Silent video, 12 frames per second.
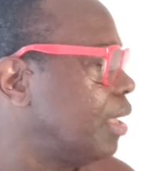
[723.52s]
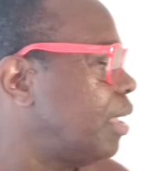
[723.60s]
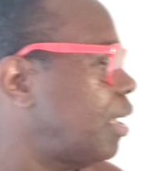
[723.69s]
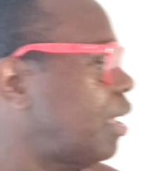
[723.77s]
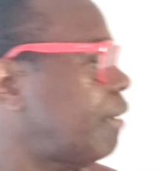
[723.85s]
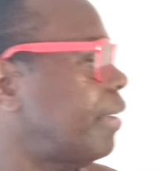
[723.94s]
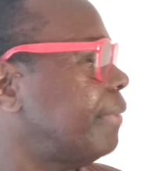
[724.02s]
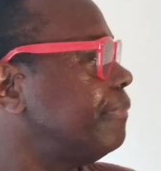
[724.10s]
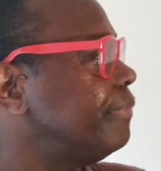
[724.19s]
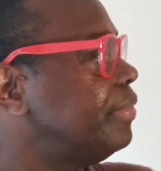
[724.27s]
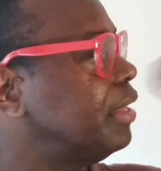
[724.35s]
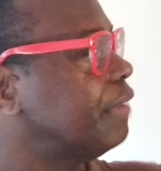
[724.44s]
Alright,
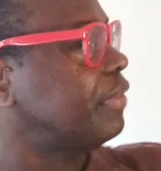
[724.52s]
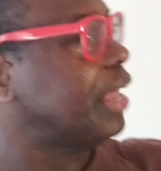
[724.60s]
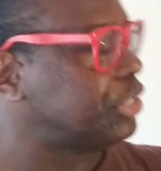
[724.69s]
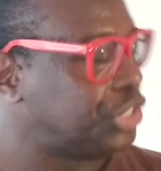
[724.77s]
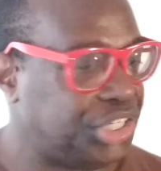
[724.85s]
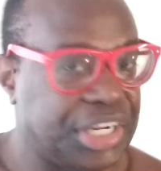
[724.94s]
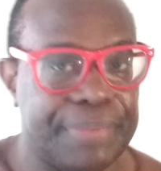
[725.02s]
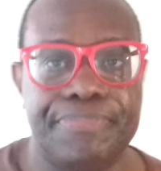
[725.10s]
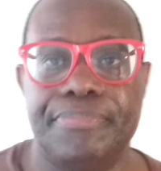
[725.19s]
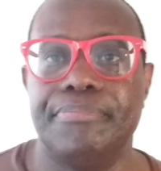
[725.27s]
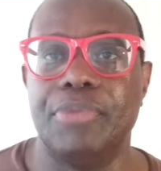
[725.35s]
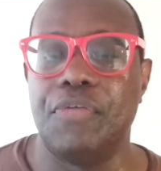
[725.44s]
enough of that
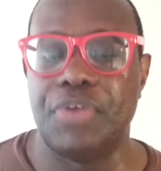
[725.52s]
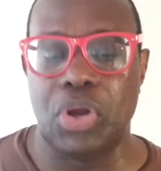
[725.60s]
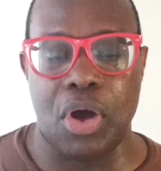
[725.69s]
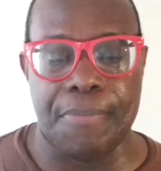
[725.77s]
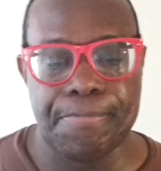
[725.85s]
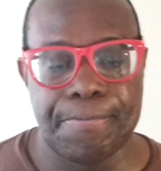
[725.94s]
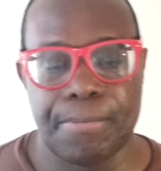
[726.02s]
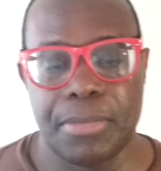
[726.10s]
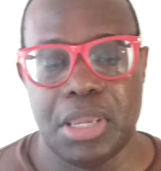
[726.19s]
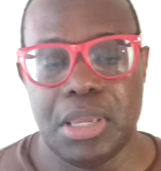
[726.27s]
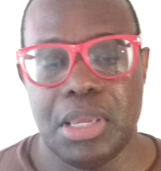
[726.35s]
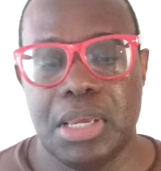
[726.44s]
shit. Moving on.
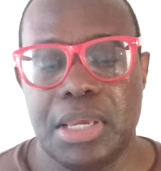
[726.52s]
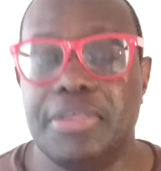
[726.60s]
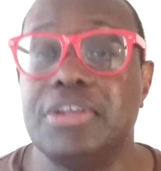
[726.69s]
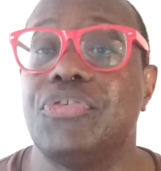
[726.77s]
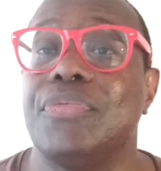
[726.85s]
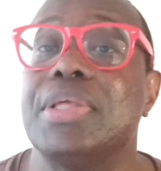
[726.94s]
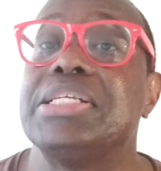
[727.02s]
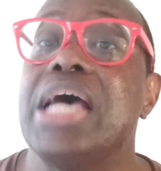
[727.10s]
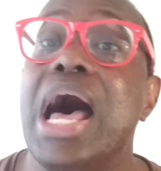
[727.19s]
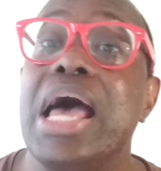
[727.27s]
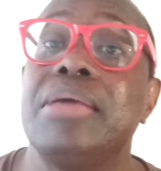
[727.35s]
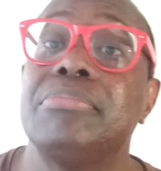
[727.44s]
This is from the
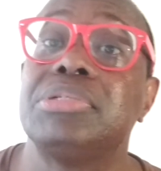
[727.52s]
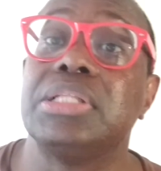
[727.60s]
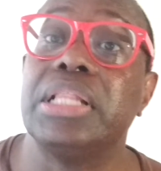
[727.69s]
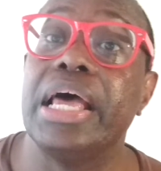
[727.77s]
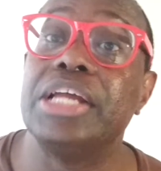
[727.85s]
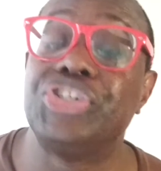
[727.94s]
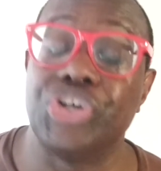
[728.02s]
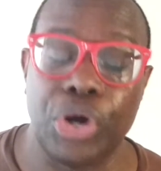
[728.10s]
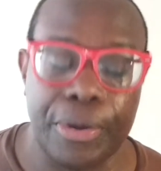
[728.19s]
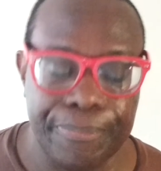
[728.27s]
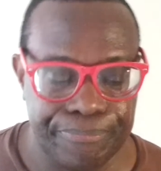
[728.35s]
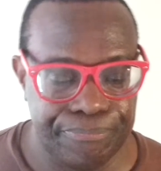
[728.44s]
Times Ledger.